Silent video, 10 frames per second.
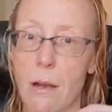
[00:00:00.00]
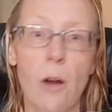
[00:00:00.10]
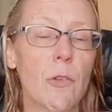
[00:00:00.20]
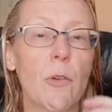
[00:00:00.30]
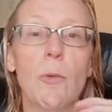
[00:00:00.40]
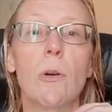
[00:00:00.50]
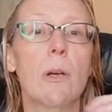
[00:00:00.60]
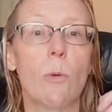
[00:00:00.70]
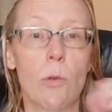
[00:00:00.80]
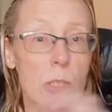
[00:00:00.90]
also
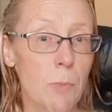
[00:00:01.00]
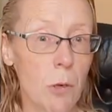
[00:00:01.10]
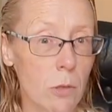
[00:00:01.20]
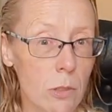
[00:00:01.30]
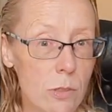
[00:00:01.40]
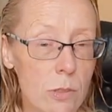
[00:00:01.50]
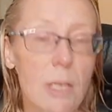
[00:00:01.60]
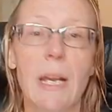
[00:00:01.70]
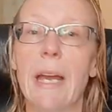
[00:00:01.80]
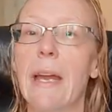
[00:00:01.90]
were smokers
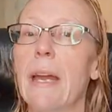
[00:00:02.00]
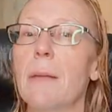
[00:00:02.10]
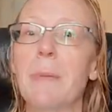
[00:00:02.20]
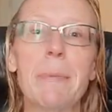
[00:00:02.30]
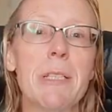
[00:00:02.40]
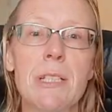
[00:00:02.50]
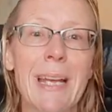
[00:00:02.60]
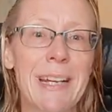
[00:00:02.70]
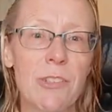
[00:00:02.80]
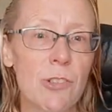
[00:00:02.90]
and maybe
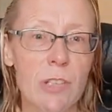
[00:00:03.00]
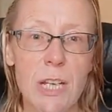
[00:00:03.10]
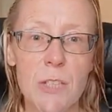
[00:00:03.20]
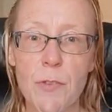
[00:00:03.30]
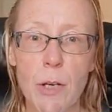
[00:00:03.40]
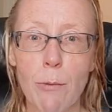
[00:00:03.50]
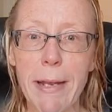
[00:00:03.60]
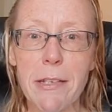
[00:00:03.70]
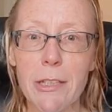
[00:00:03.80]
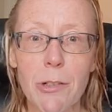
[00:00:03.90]
didn't exercise very
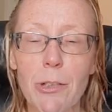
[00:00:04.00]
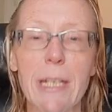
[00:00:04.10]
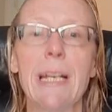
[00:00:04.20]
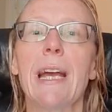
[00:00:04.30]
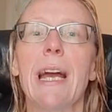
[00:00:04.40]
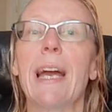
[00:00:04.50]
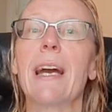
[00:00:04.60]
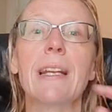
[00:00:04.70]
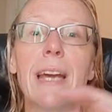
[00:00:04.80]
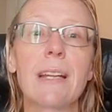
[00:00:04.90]
regularly
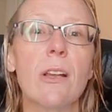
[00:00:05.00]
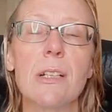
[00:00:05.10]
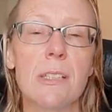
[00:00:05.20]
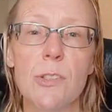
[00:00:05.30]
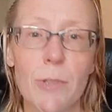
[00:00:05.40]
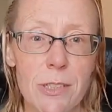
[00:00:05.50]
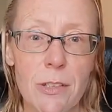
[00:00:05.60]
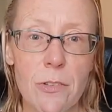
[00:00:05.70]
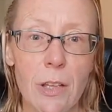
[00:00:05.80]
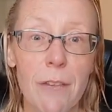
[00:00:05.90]
and had lots of stress
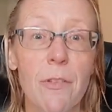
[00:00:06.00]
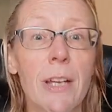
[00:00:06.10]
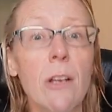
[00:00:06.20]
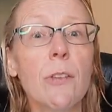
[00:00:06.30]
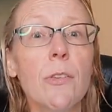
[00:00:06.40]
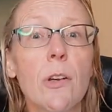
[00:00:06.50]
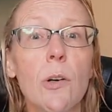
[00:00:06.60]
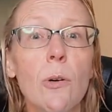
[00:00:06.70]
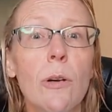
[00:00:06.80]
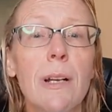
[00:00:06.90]
in their life, and
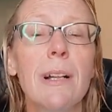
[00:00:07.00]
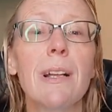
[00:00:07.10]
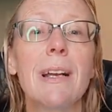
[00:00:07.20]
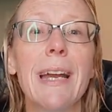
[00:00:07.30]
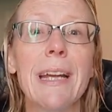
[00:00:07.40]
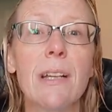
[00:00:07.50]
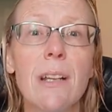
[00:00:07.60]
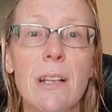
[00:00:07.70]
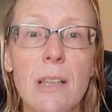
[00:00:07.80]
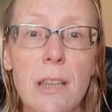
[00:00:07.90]
also ate
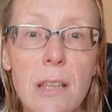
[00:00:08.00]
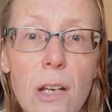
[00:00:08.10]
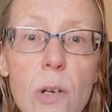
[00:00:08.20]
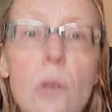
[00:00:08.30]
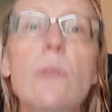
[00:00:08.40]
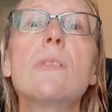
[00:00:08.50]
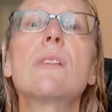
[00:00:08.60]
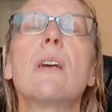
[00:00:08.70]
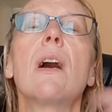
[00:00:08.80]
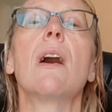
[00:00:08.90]

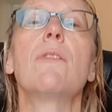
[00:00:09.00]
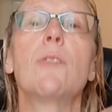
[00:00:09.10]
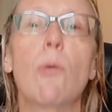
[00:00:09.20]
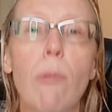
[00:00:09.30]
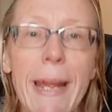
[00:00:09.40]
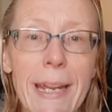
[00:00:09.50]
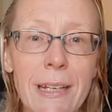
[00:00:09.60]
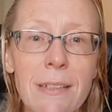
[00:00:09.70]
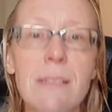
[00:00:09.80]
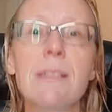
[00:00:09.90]
loads of
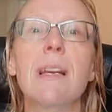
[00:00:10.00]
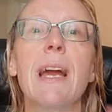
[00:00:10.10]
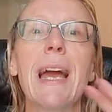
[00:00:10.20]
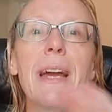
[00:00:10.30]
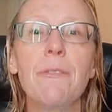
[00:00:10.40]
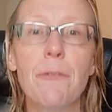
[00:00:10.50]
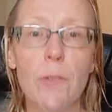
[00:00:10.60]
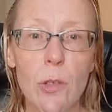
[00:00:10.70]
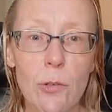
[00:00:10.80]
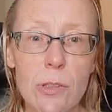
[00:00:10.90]
grains and
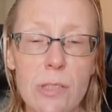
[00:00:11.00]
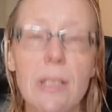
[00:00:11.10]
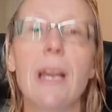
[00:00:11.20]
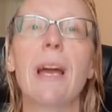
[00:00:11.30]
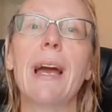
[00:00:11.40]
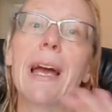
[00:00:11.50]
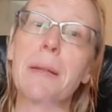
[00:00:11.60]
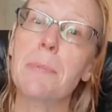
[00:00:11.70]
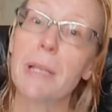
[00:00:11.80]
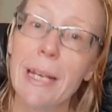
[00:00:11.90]
fruits
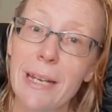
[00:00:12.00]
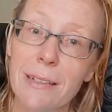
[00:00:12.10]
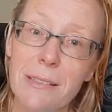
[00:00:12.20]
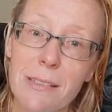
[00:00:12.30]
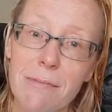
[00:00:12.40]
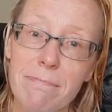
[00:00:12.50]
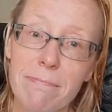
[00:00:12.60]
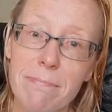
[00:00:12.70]
and plants.